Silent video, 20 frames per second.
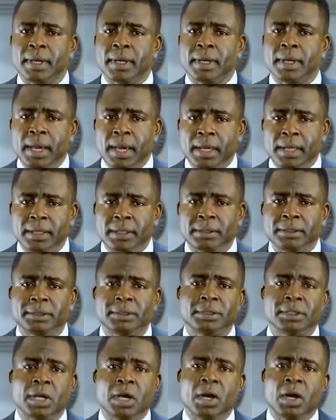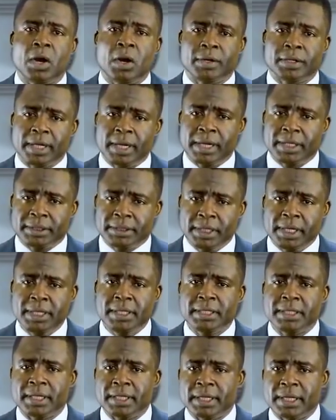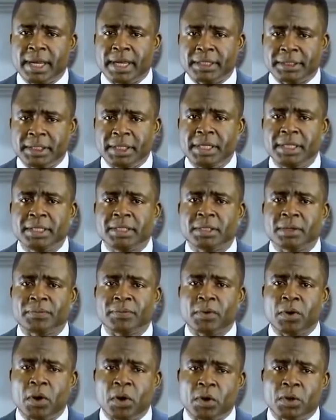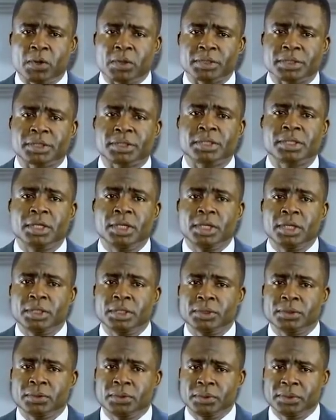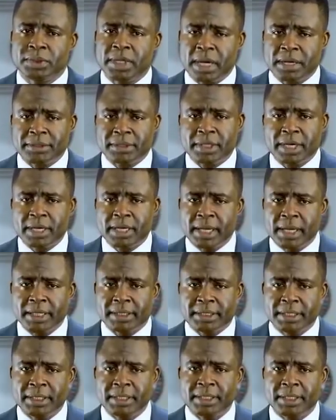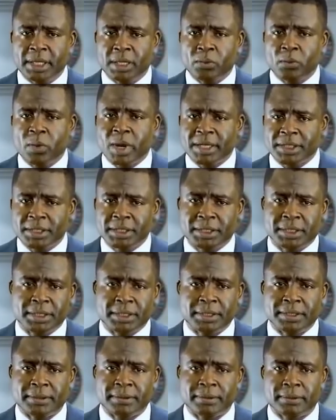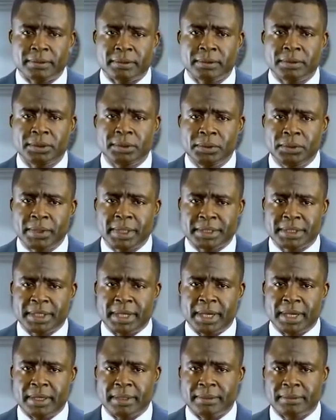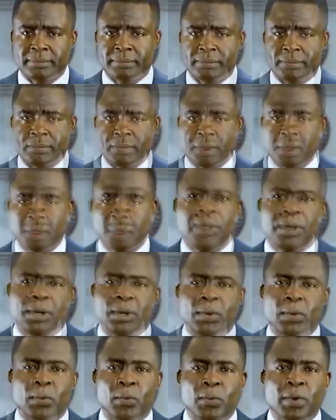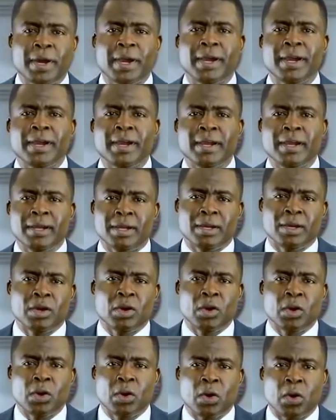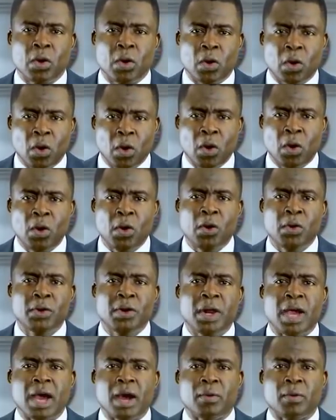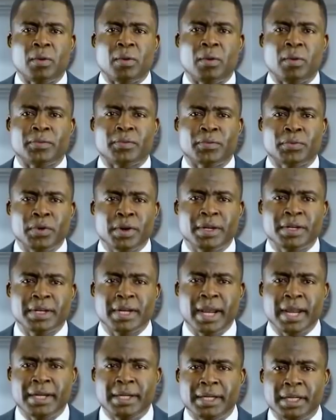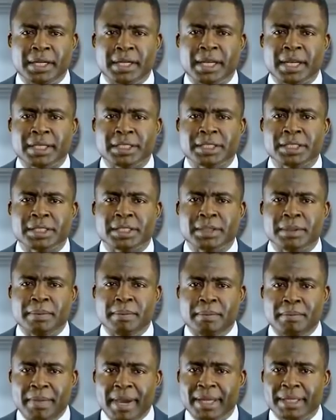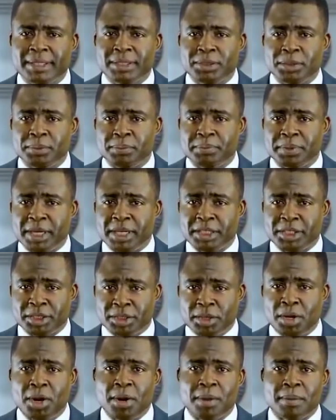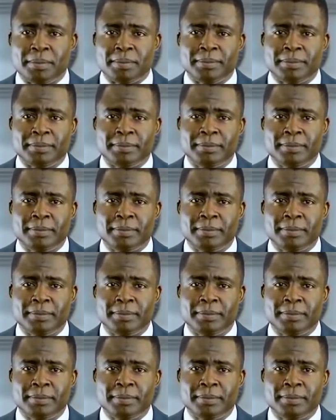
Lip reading: held on the 18th and the 19th of August 2018 in Washington, USA, where all our frontline leaders met to brainstorm